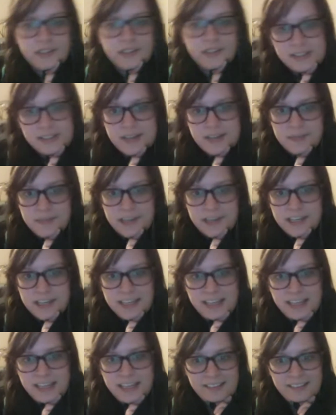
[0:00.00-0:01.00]
I'm liking
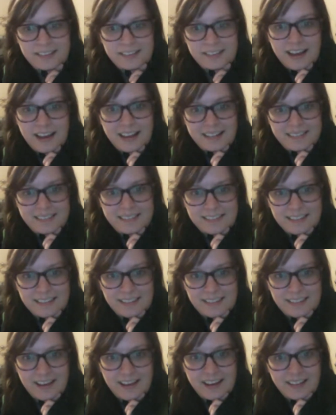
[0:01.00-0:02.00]
it a lot. Like a
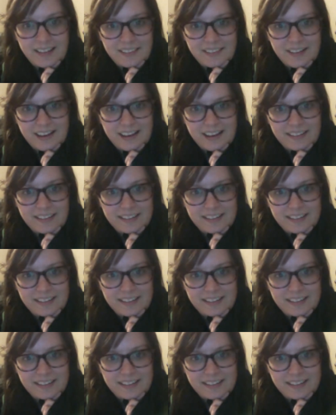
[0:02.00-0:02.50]
lot.